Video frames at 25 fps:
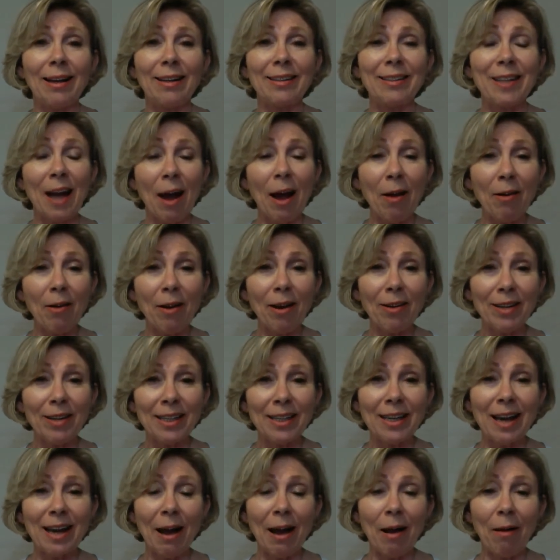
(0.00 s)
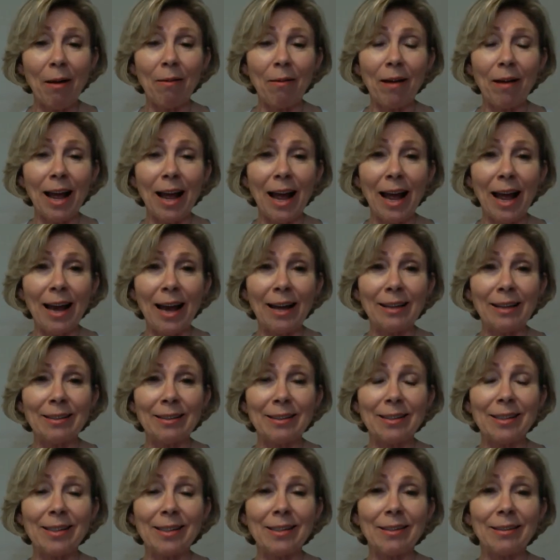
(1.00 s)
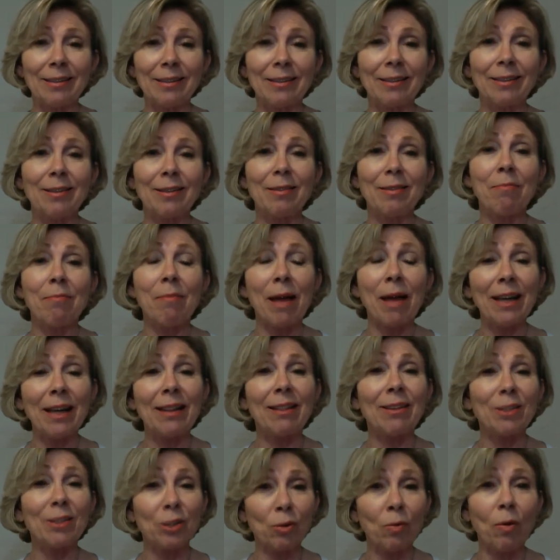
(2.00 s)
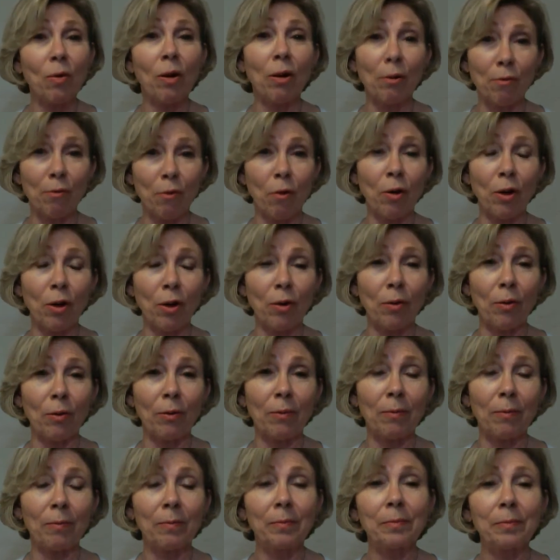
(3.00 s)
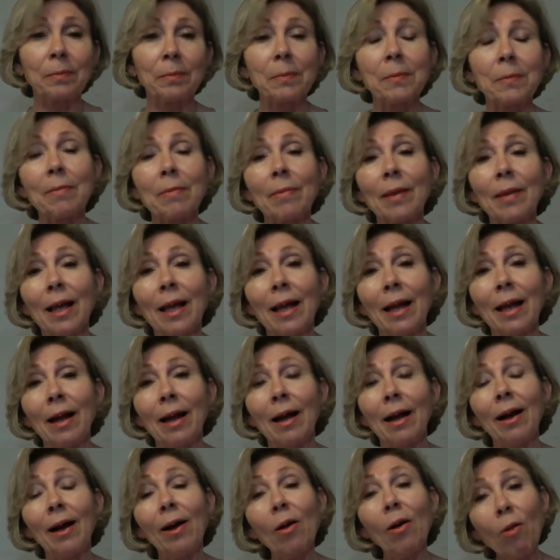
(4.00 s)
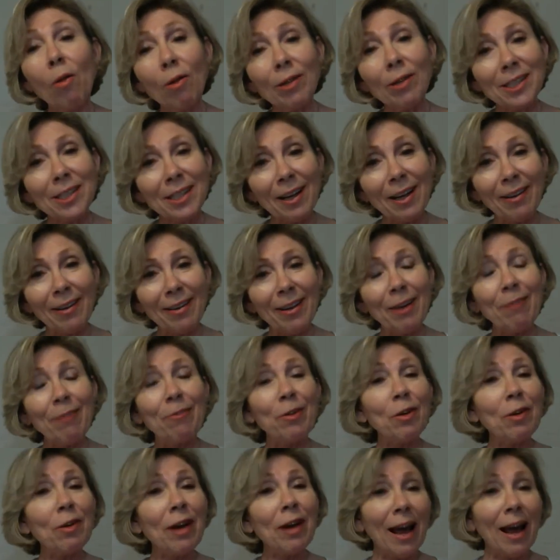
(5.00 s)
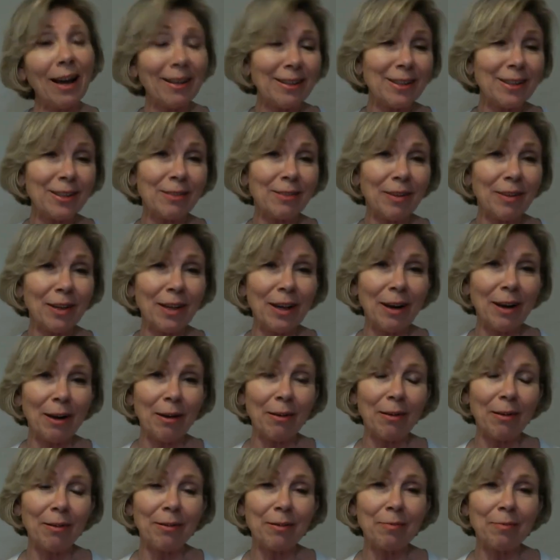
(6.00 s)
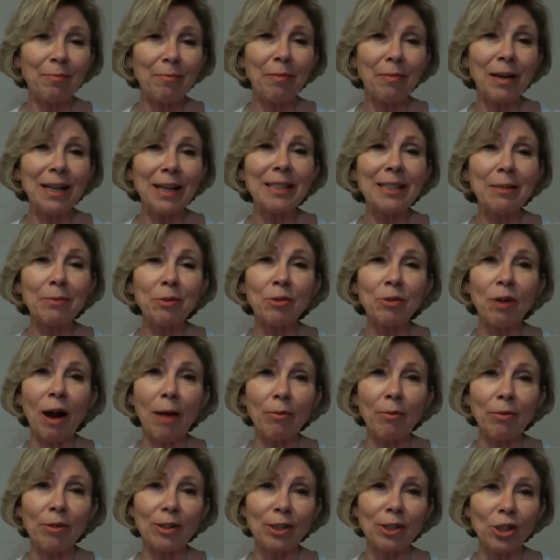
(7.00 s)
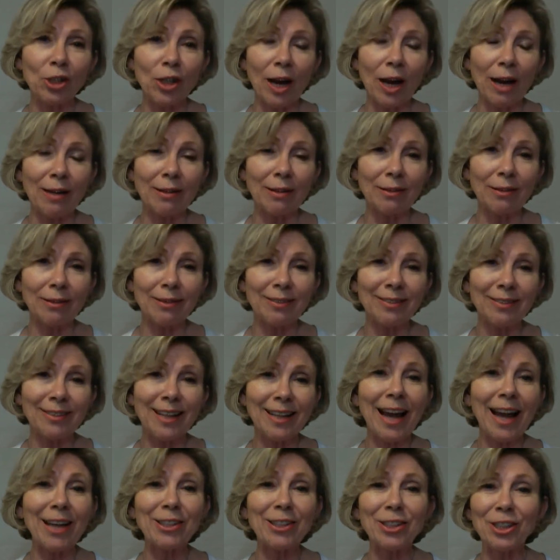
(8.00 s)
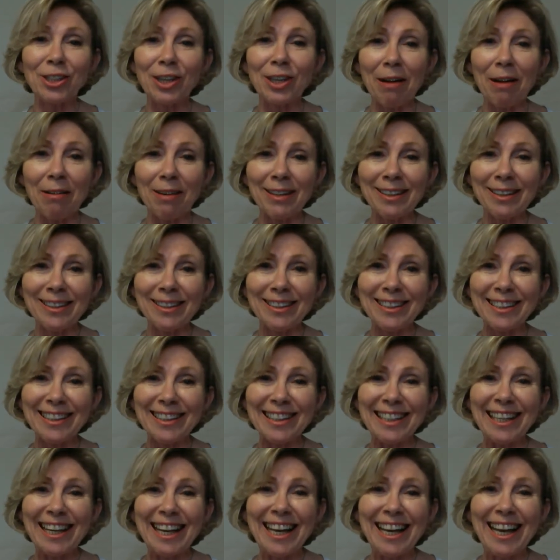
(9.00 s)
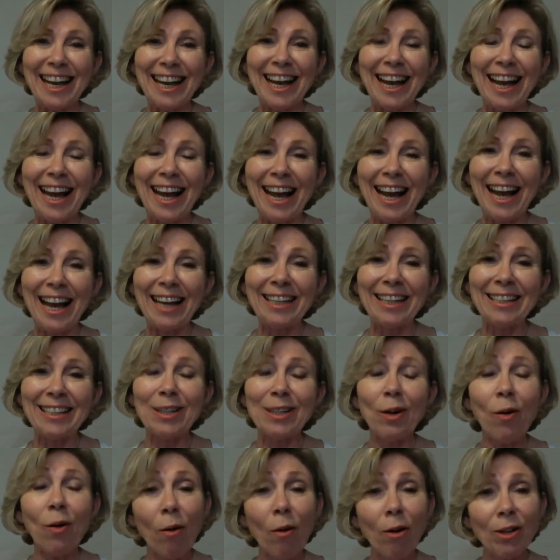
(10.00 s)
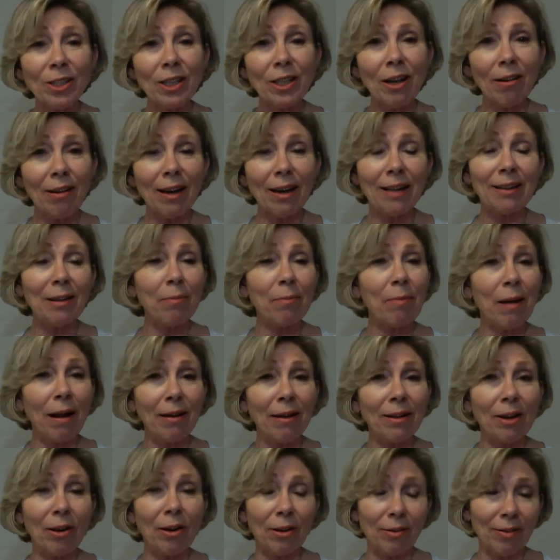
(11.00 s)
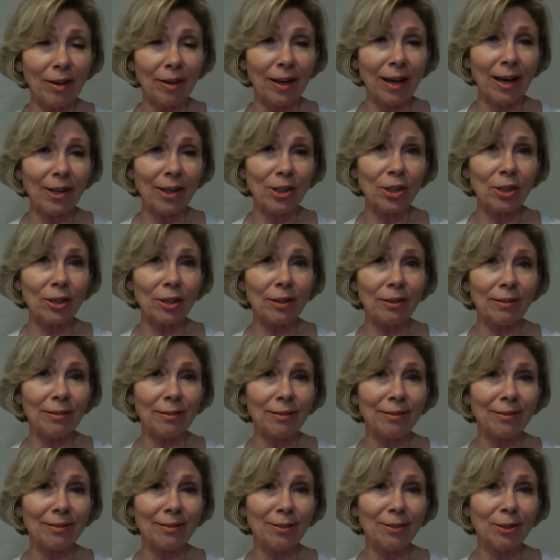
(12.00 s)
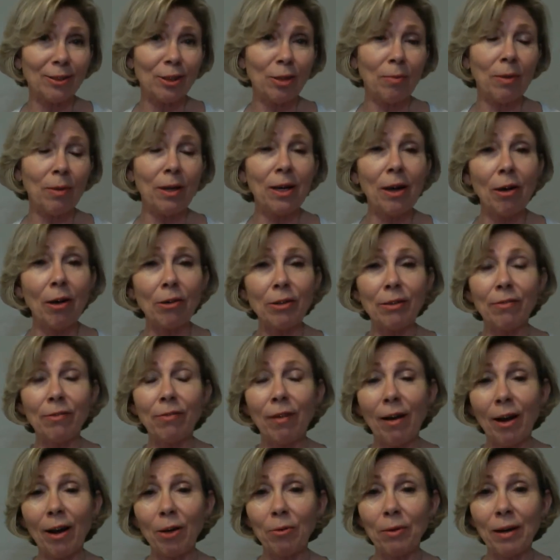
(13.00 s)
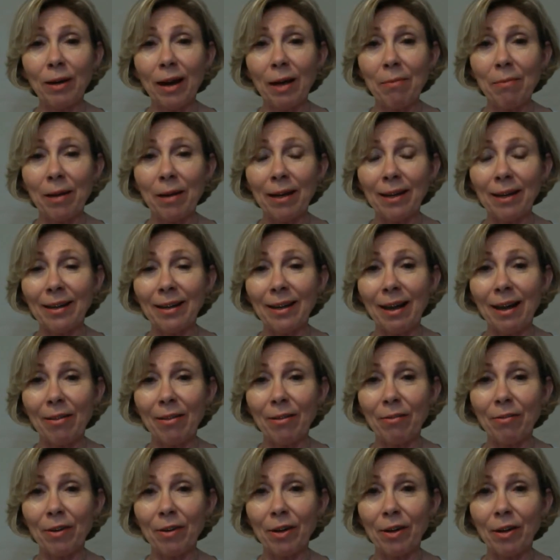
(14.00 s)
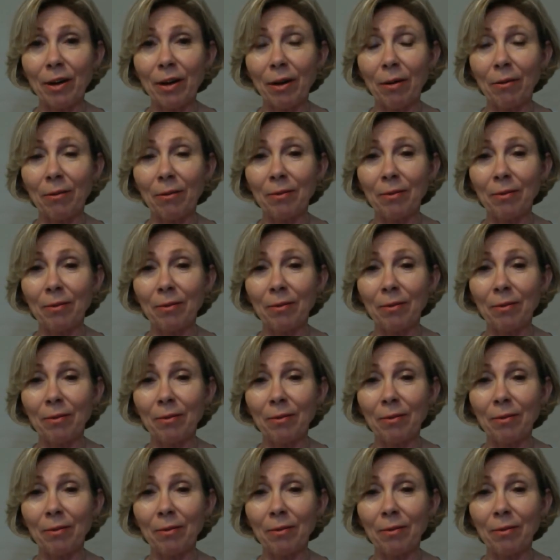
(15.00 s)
Download it now and make this work for you. Also, if you like this video, please subscribe to this channel and share it. And also click the bell notification to be notified when I make another video.